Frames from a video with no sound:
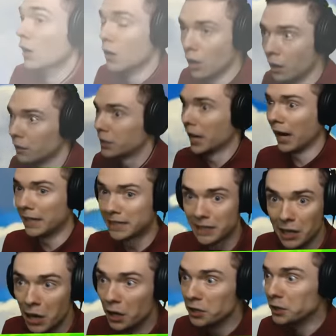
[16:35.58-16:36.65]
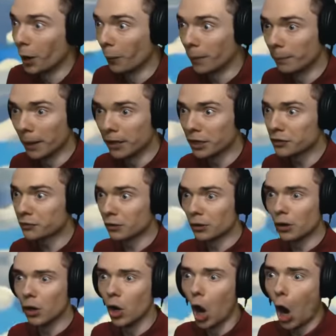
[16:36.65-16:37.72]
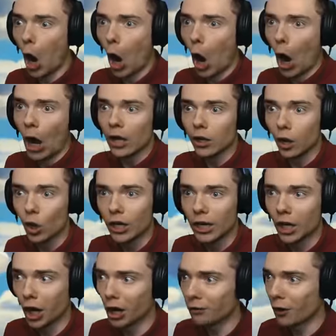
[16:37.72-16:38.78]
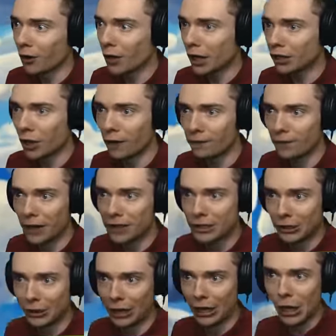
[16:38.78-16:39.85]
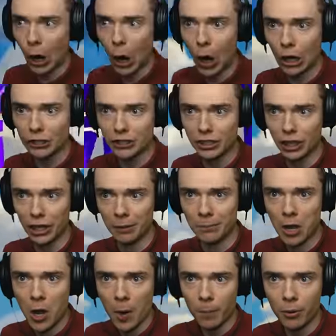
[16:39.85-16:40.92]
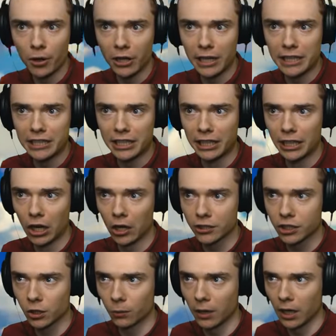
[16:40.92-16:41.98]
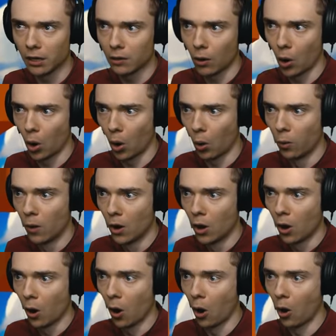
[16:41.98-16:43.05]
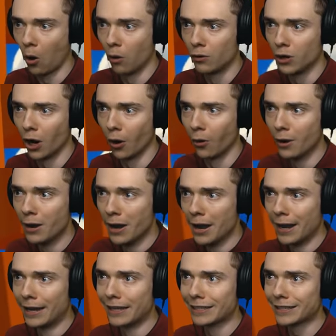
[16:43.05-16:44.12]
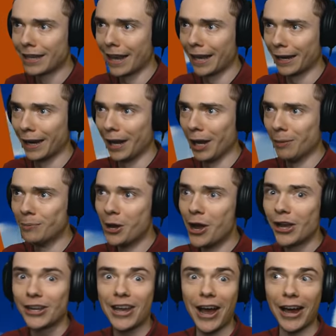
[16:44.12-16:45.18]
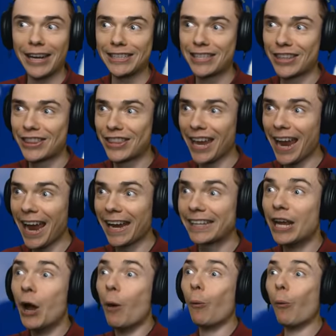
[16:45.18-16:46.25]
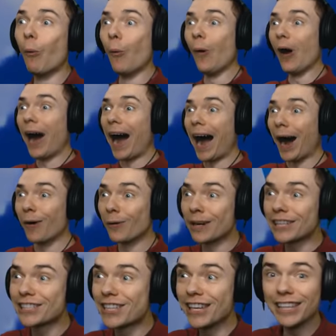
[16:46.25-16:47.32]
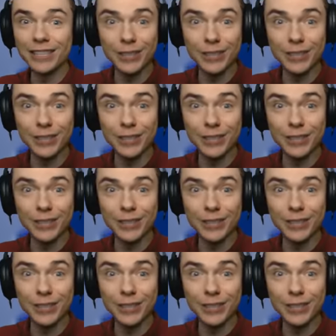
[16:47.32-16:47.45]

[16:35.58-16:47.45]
Oh, oh, guys. Yo, we made it through. Look, and all of our ragdoll friends are here. Awesome. But is he also here? Oh. Oh, no. Is that him? Guys, that, whoa, is the